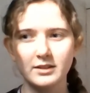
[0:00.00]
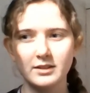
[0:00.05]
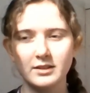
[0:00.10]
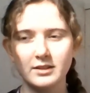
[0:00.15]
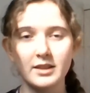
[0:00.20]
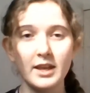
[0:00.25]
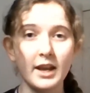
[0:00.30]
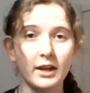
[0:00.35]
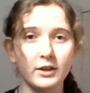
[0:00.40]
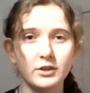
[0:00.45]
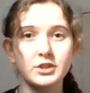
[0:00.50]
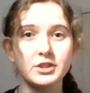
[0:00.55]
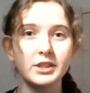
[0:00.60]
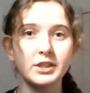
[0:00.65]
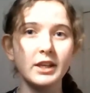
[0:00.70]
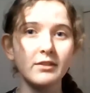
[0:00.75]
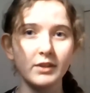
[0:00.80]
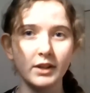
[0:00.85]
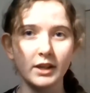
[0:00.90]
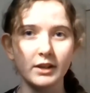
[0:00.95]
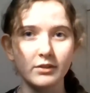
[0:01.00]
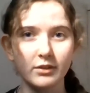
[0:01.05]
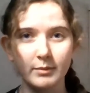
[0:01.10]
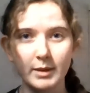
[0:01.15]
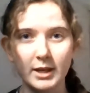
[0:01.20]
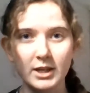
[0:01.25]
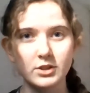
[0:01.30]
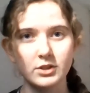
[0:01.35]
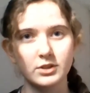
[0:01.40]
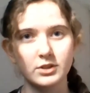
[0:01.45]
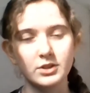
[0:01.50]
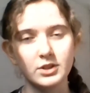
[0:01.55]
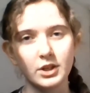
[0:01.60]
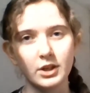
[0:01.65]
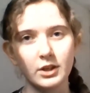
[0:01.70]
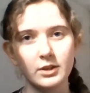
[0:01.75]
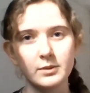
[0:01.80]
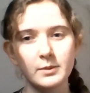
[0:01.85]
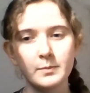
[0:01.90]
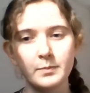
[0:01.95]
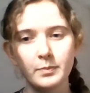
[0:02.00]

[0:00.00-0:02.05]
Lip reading: they are just giving information to you.